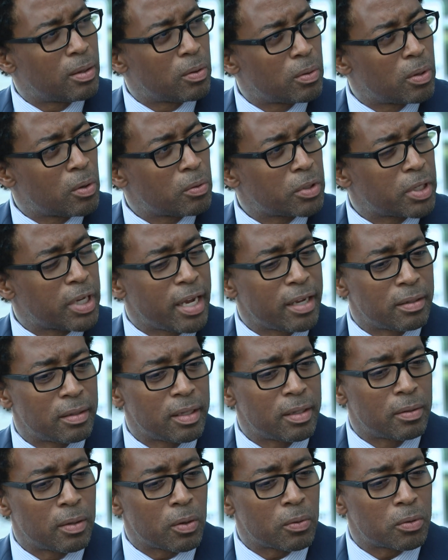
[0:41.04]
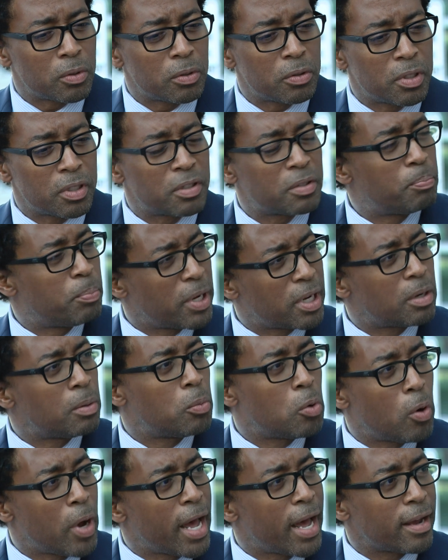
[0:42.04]
those are
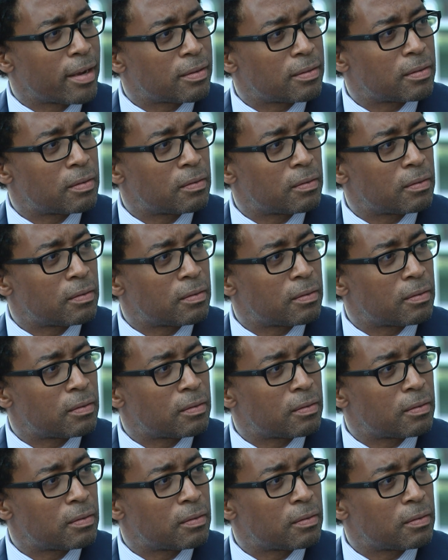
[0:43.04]
despicable acts.